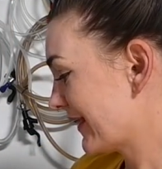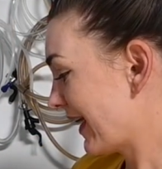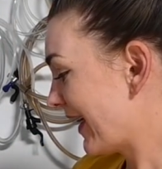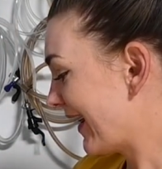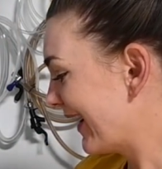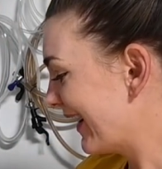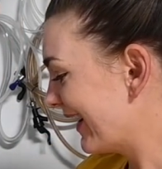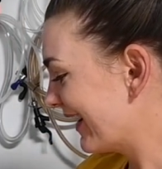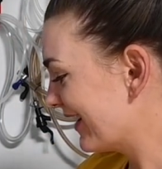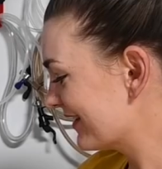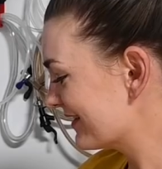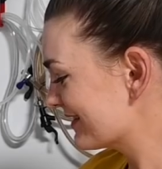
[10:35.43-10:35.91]

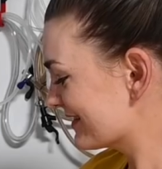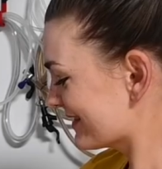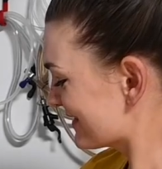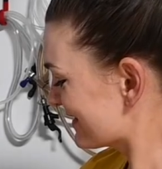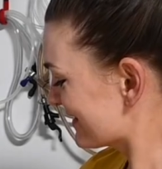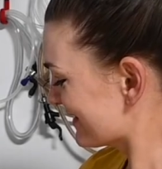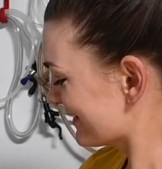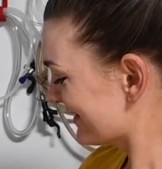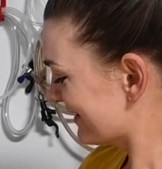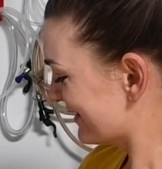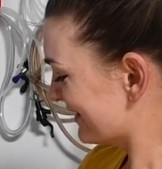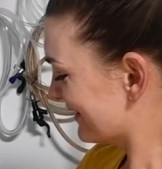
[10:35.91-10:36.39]
And
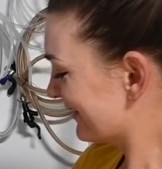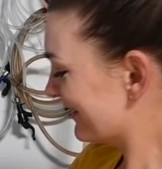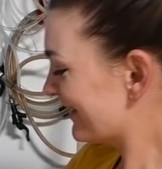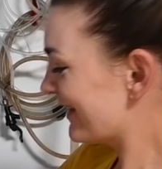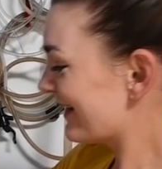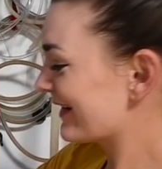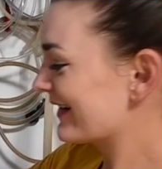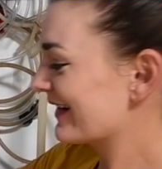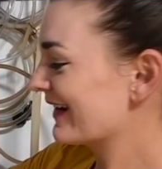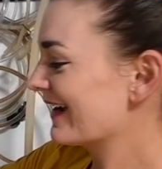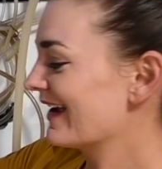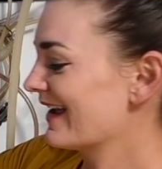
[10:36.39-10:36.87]

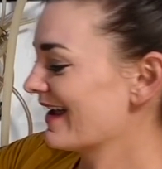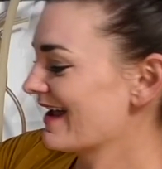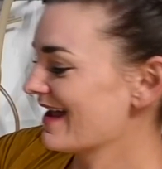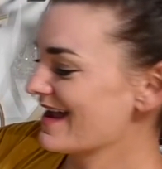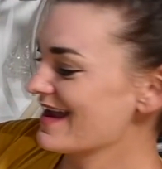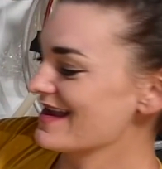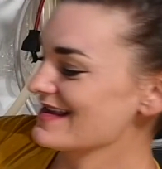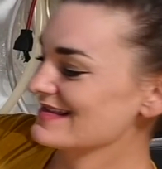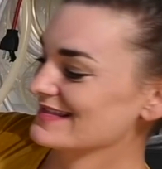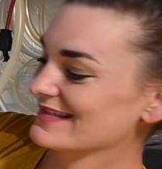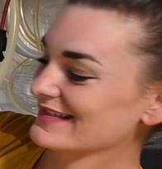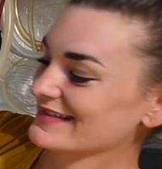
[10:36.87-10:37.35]
look,
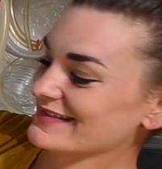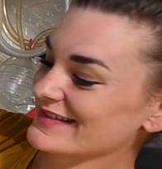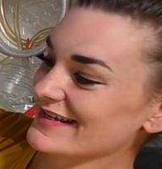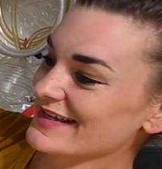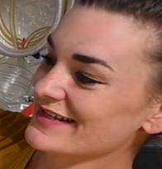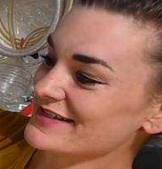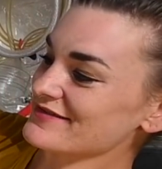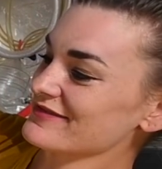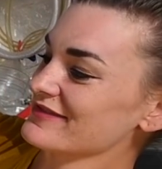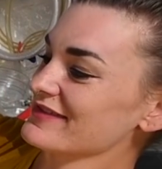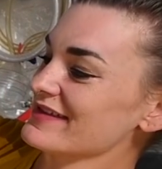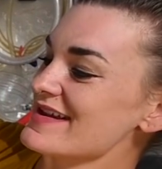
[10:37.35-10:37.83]
I
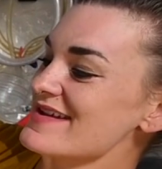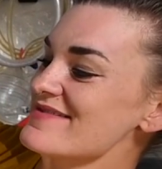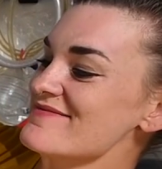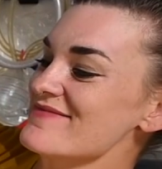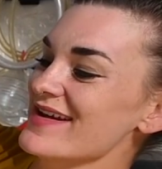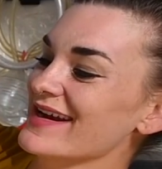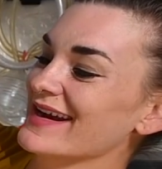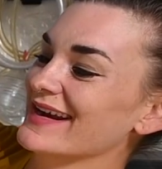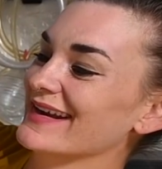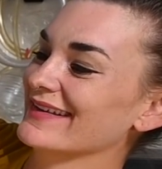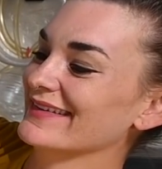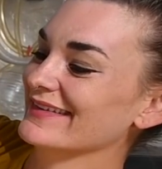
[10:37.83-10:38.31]
successfully
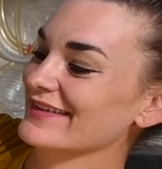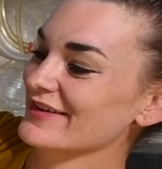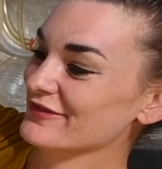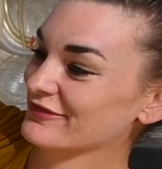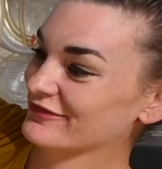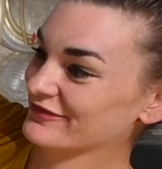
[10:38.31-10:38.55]
made a La